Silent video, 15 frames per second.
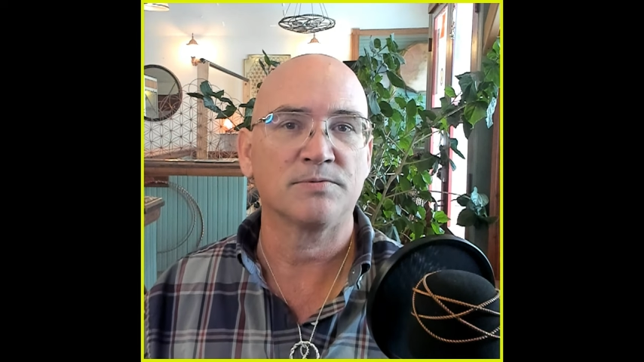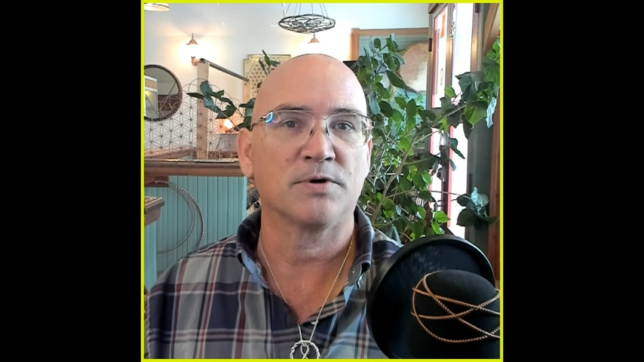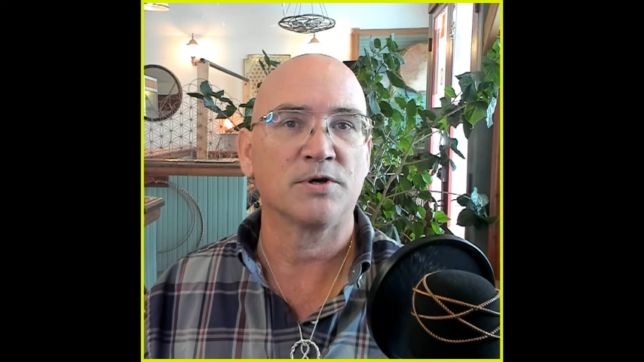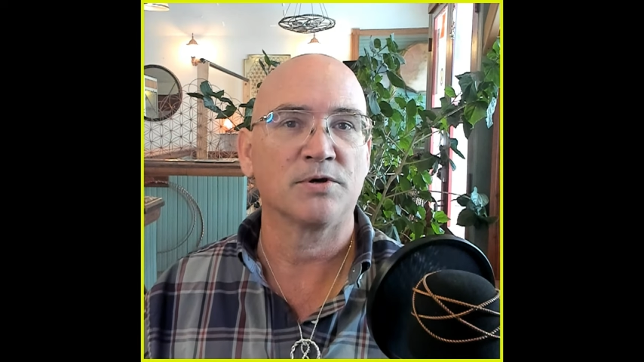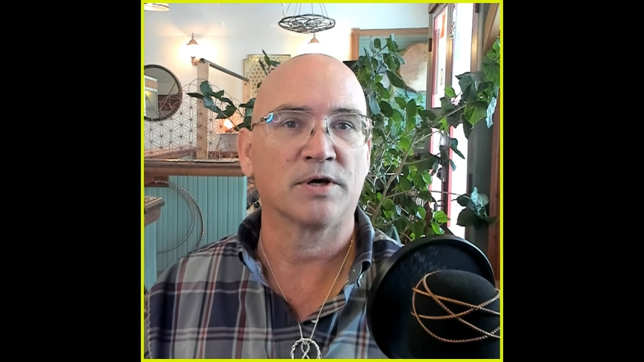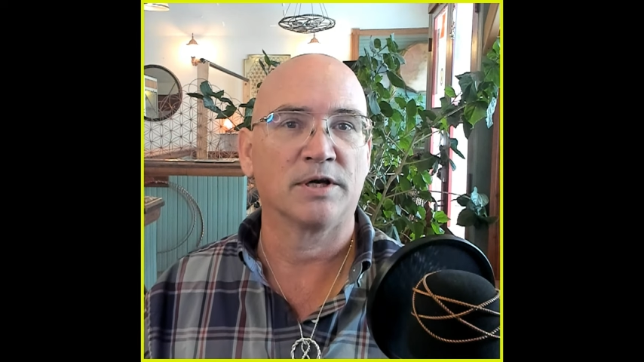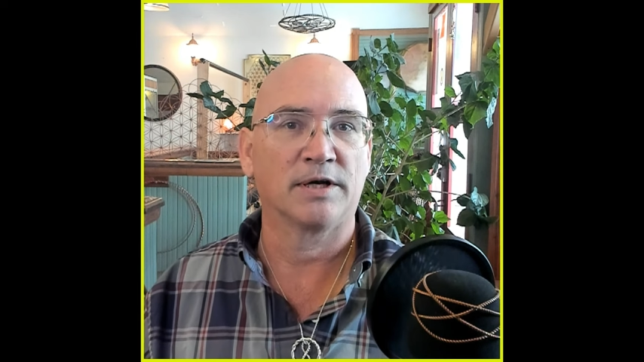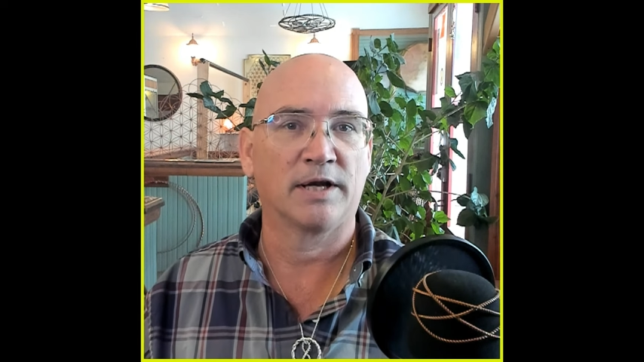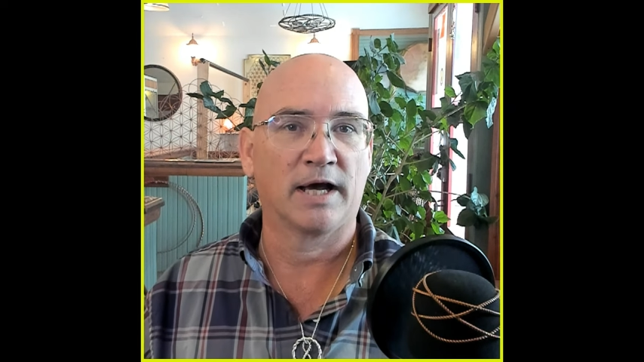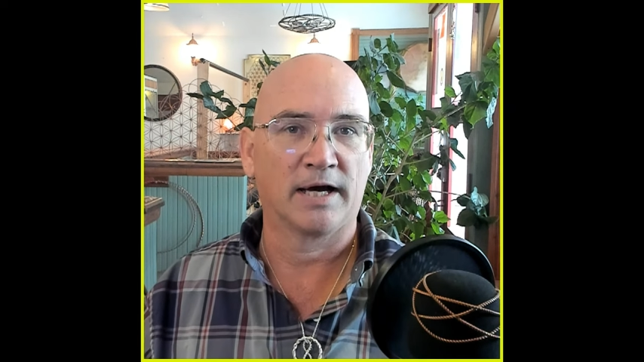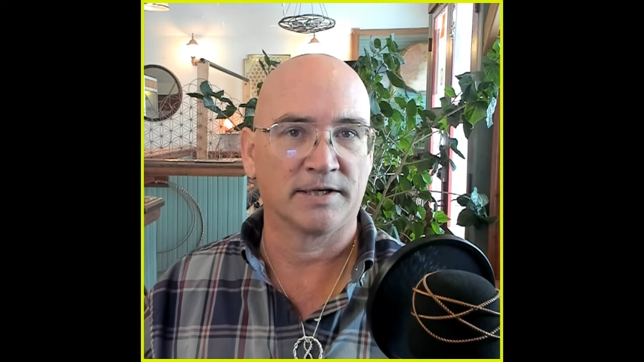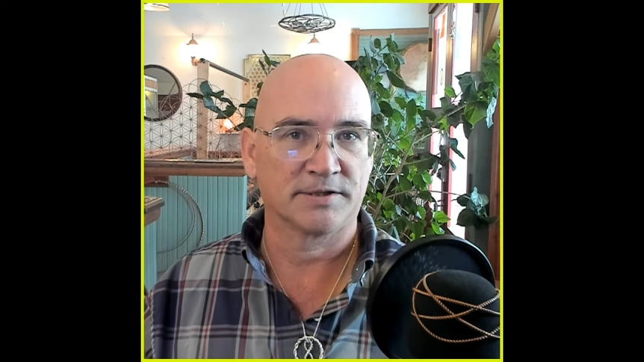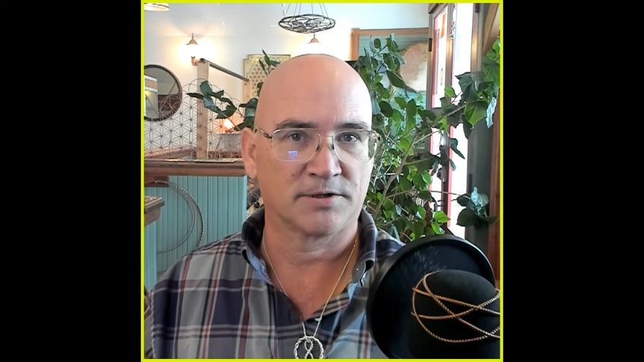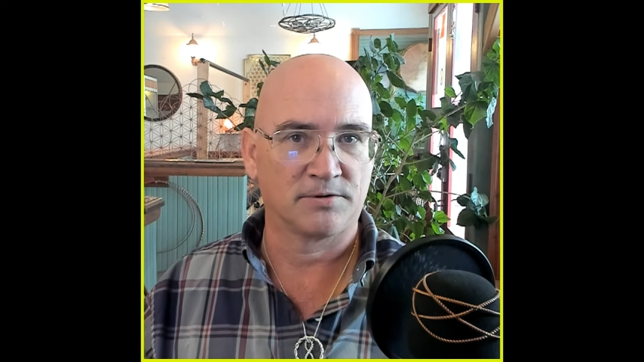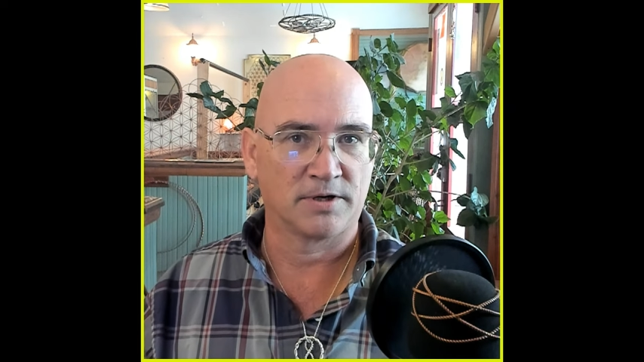where you can
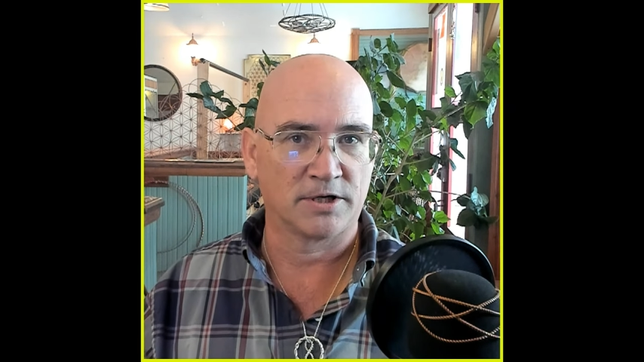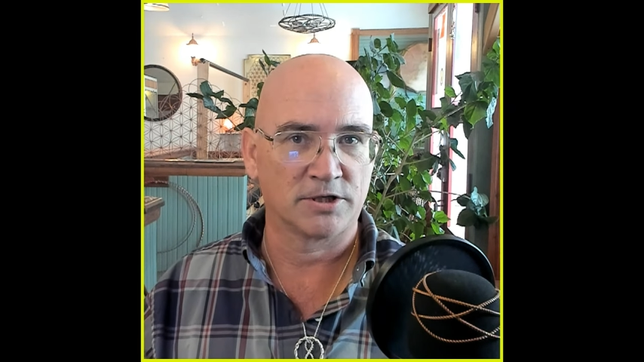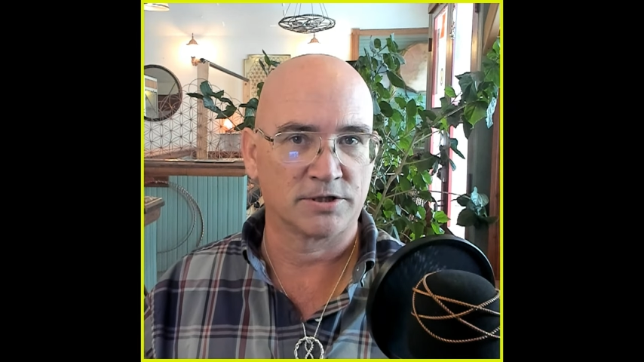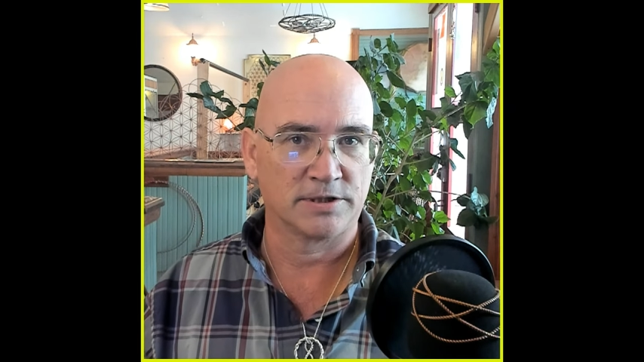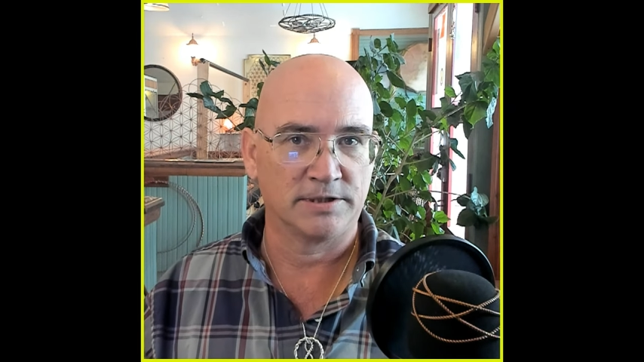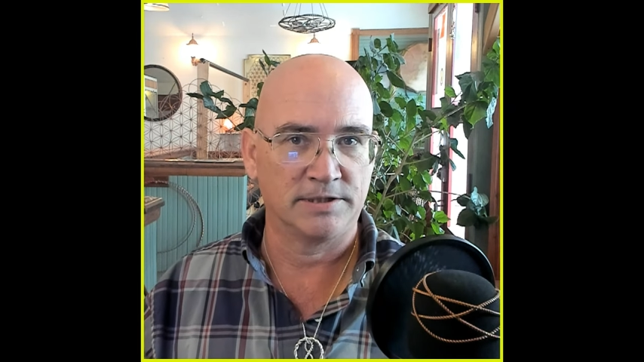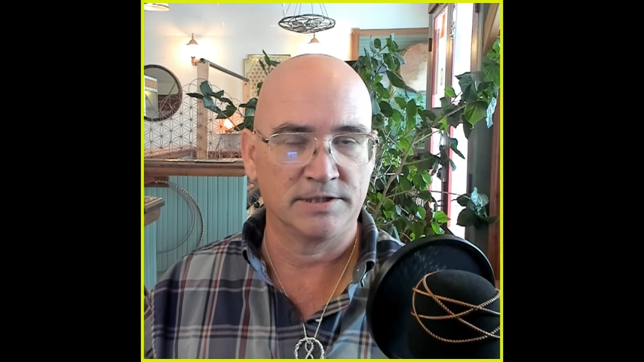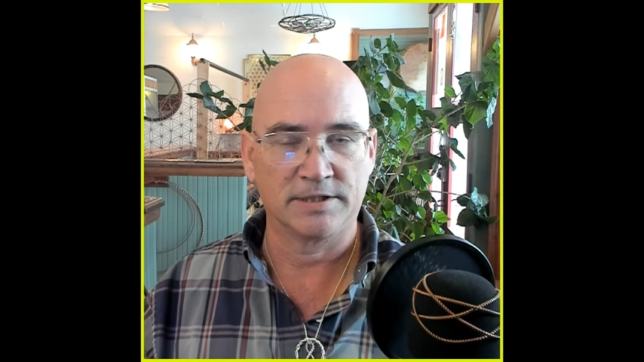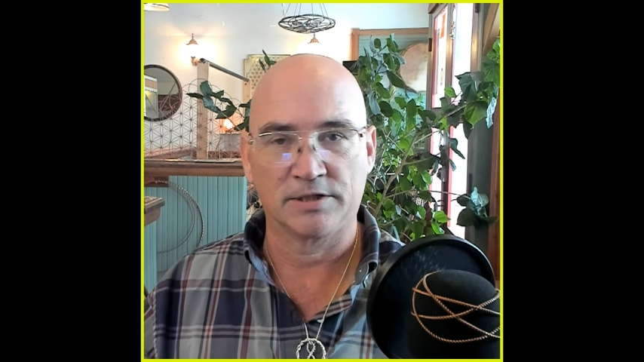ask questions